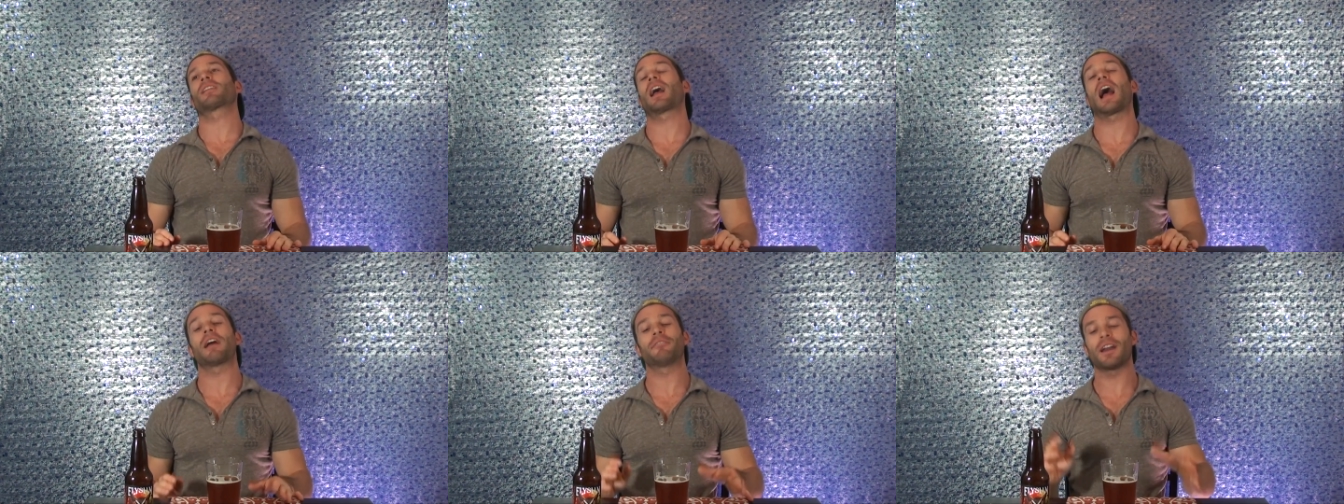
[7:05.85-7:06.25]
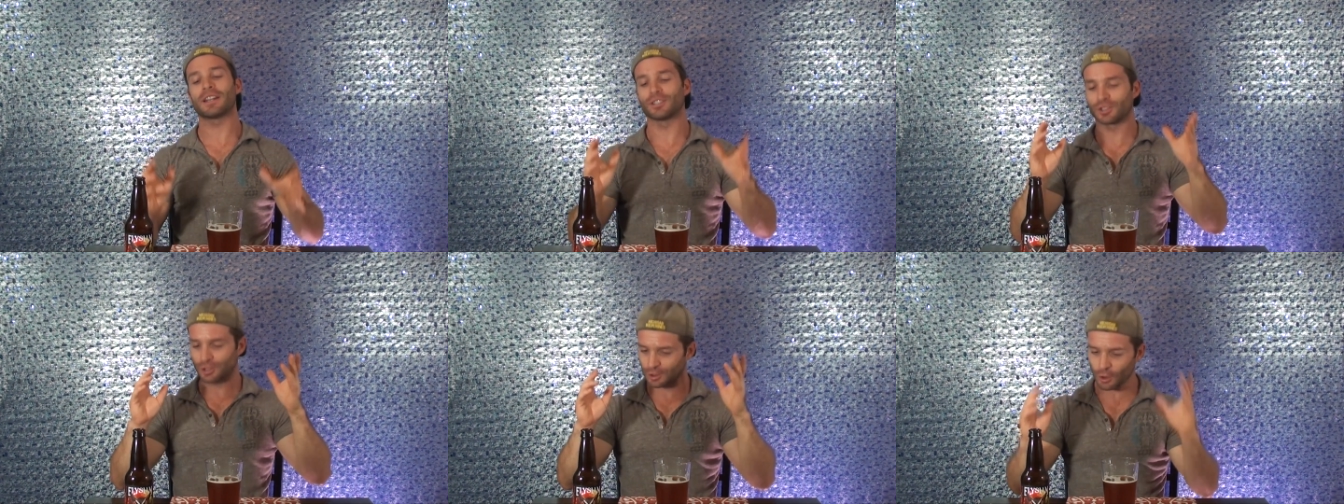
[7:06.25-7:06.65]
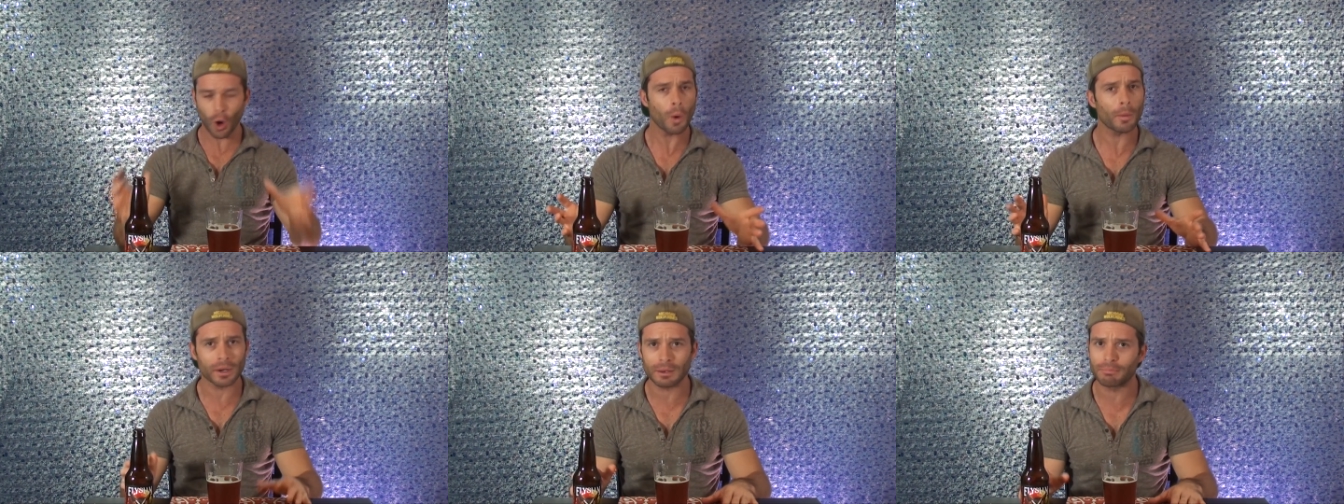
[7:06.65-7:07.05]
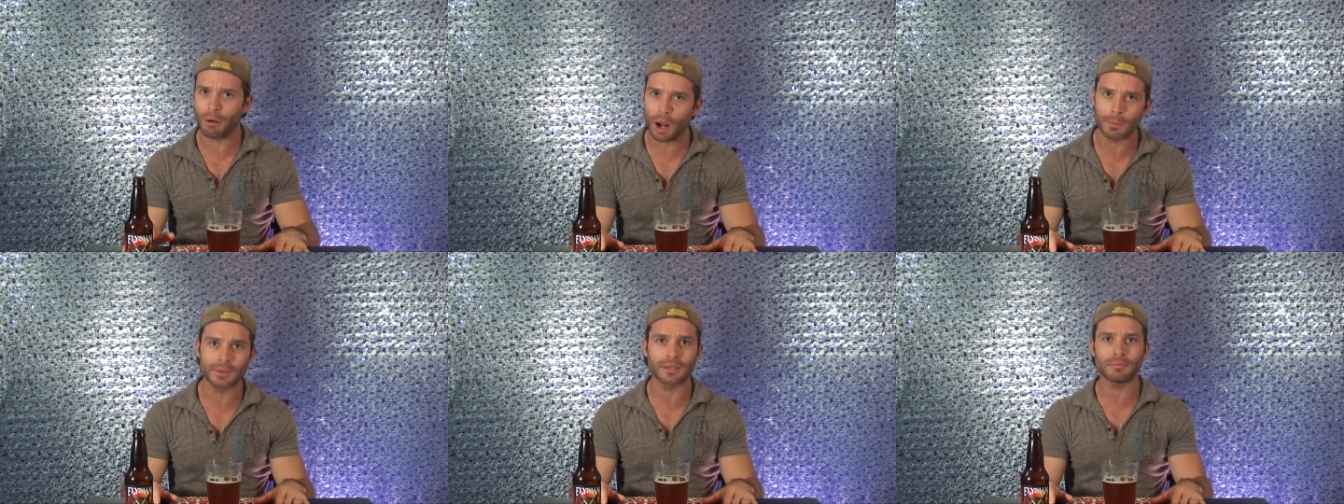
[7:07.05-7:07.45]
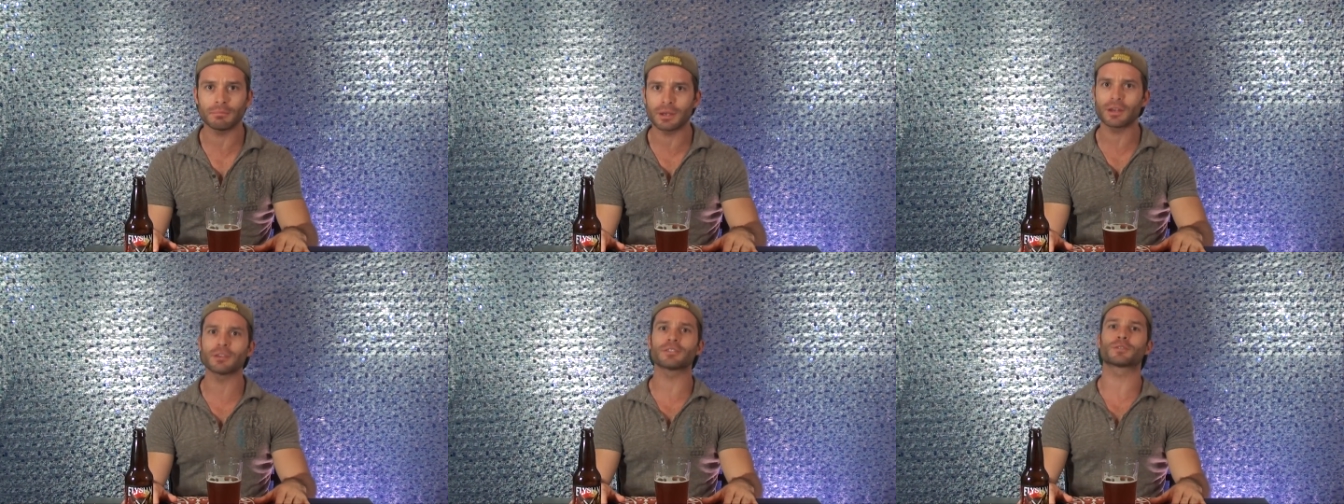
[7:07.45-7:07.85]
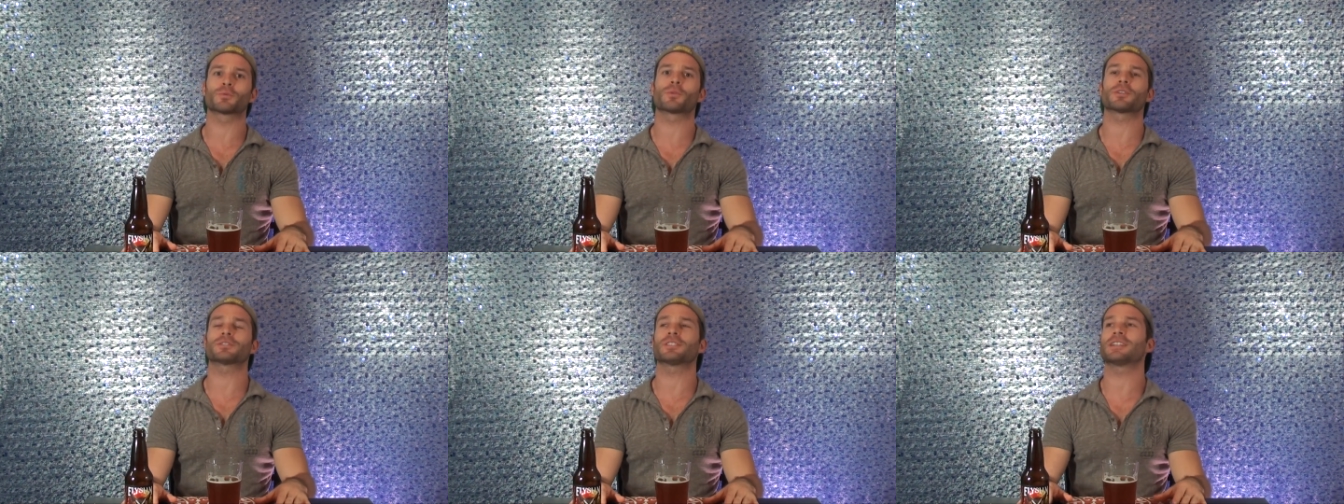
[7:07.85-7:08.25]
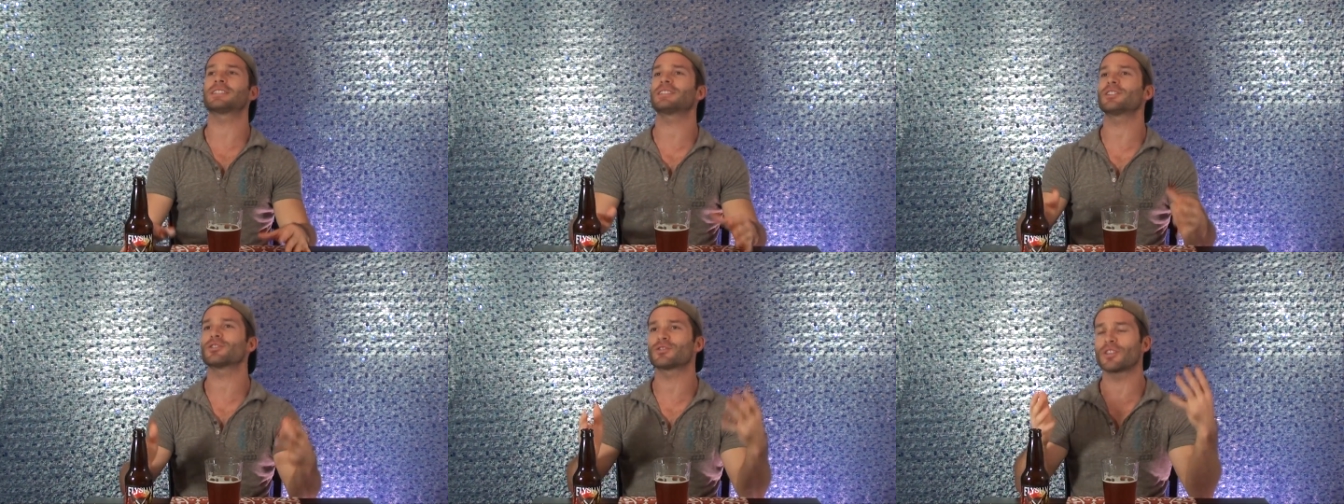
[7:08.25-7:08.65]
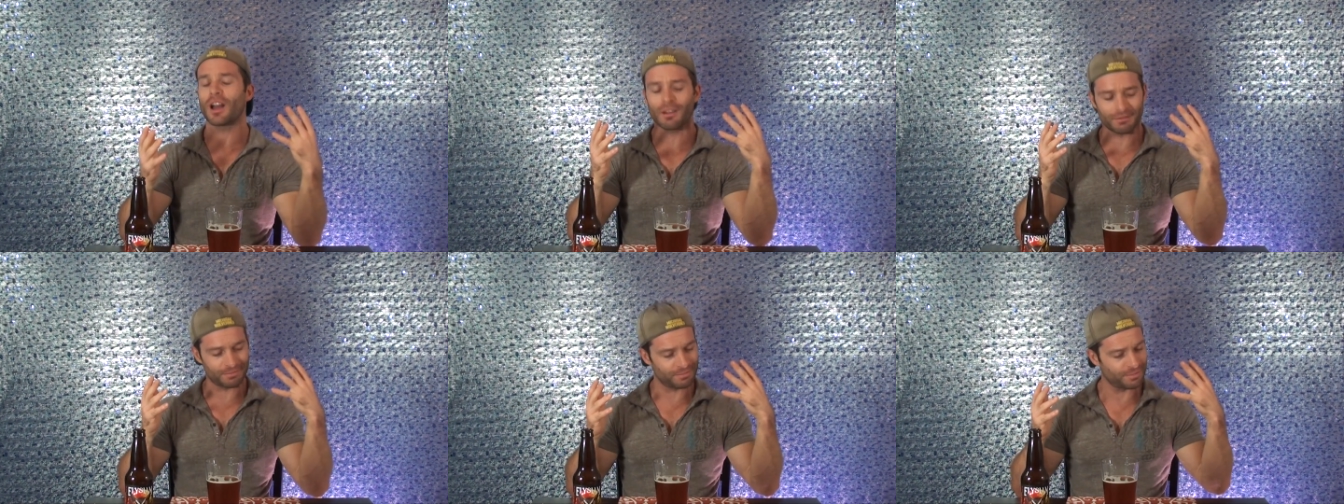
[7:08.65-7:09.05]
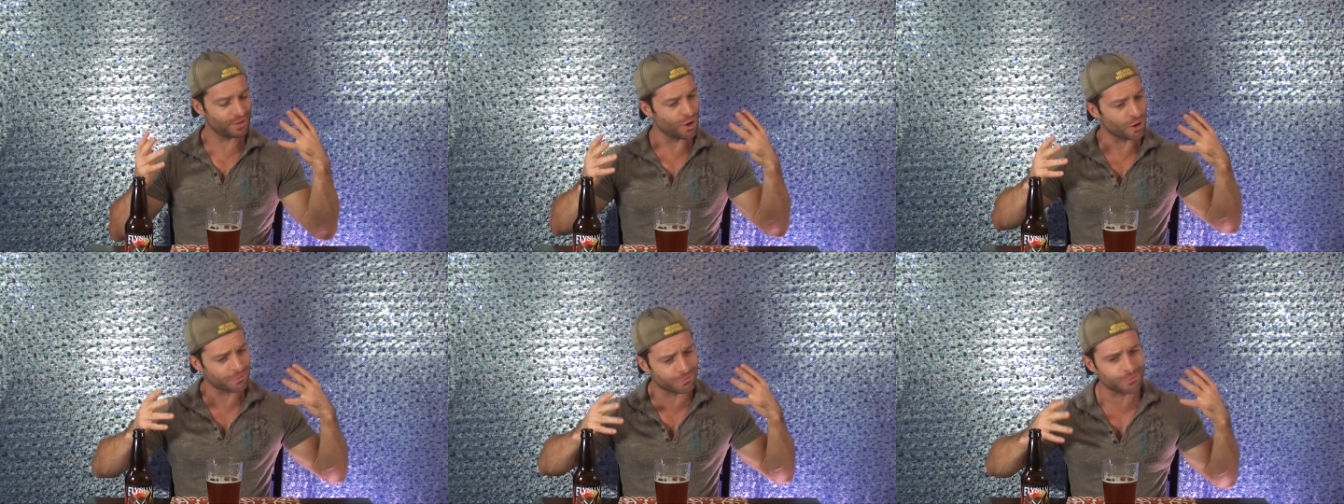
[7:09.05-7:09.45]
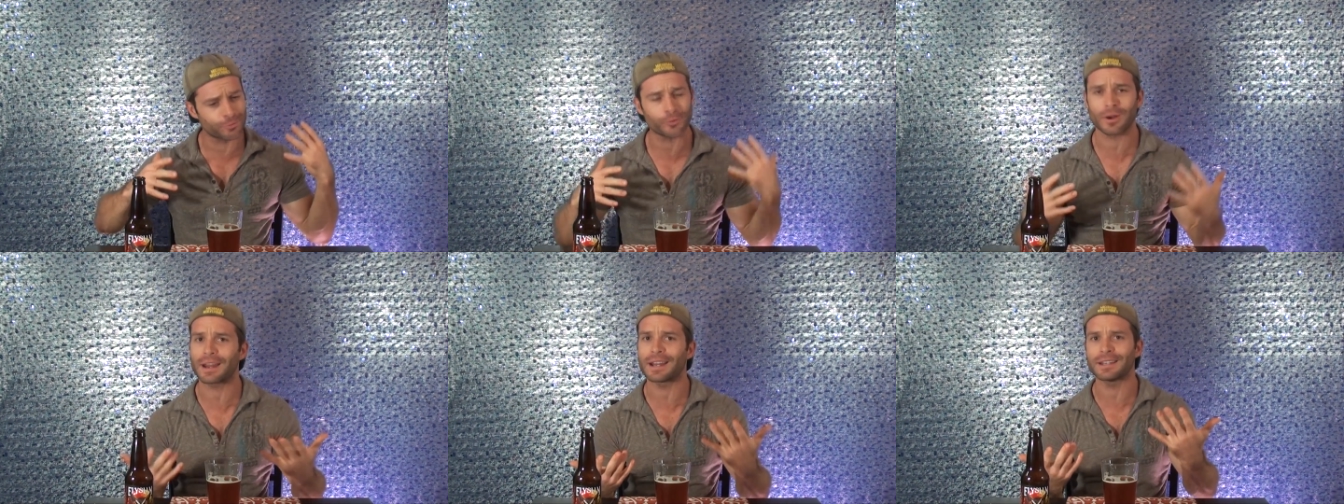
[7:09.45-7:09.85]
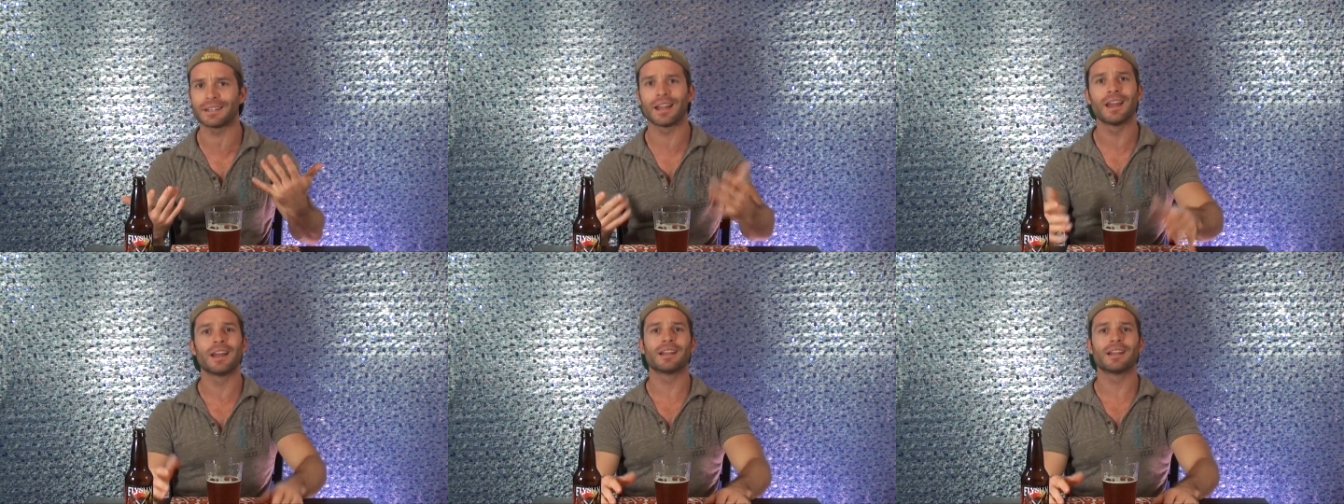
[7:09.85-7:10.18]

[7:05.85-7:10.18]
I've had so many pumpkin beers where it's like they're afraid